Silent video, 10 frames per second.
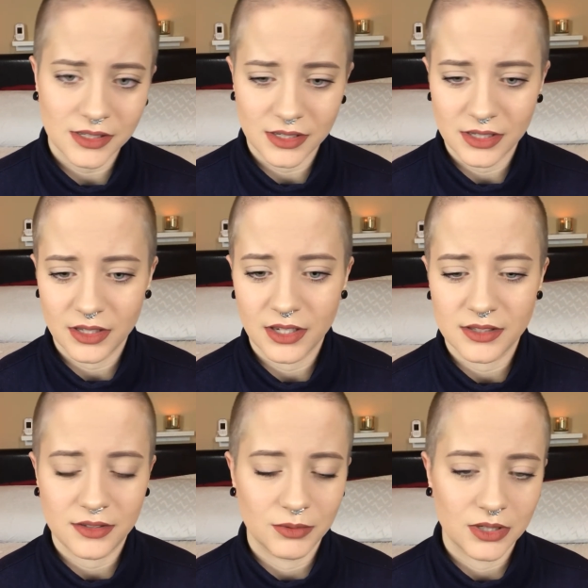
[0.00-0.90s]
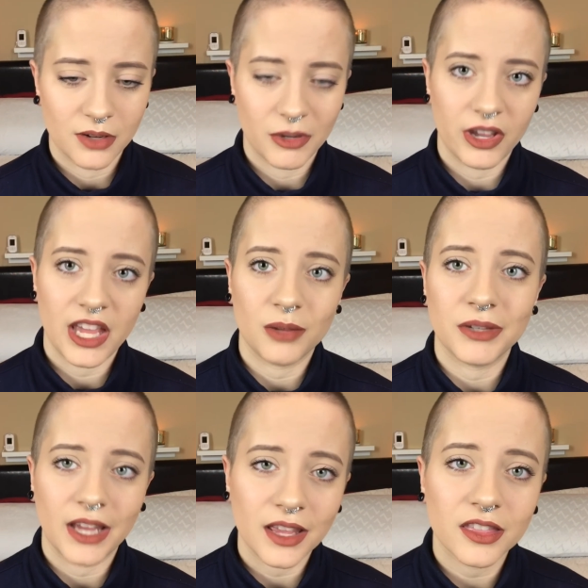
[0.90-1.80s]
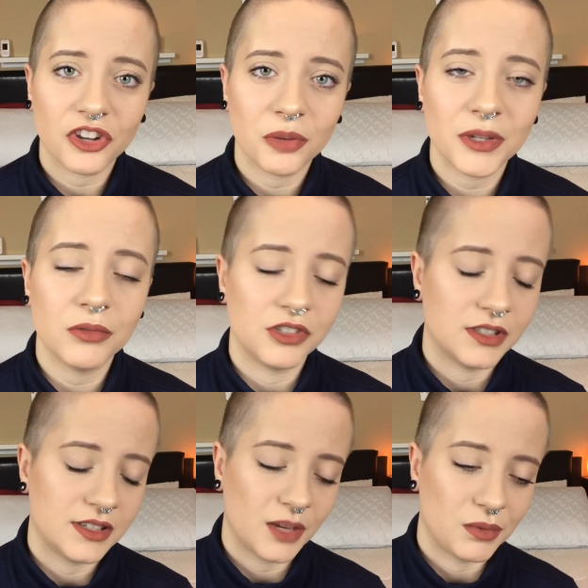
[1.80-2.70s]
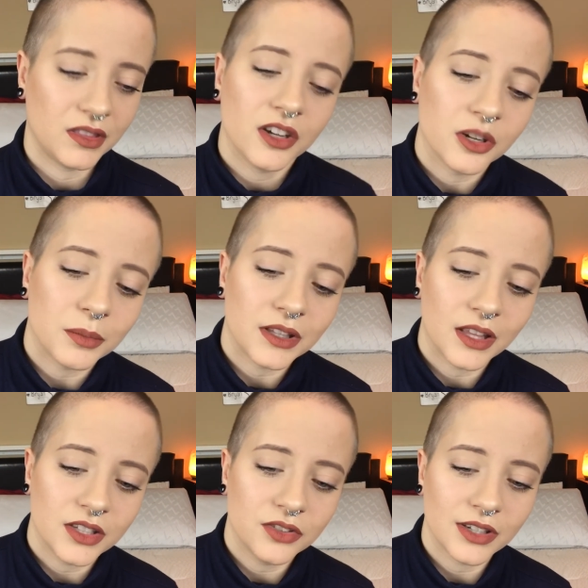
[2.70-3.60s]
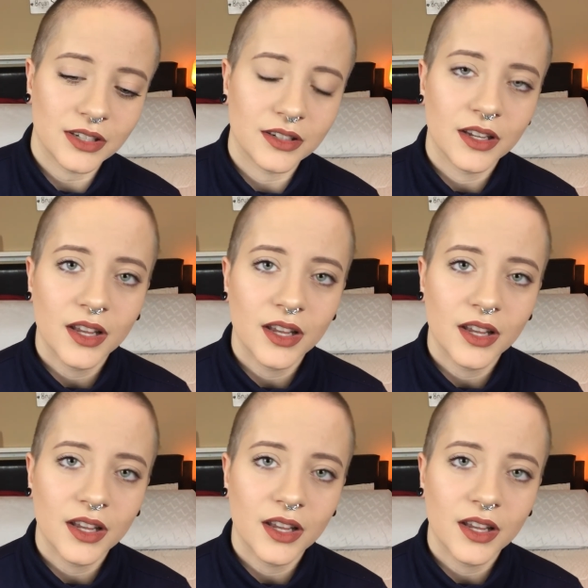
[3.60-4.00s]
and he was talking about ABA therapy, which is a type of therapy that you can,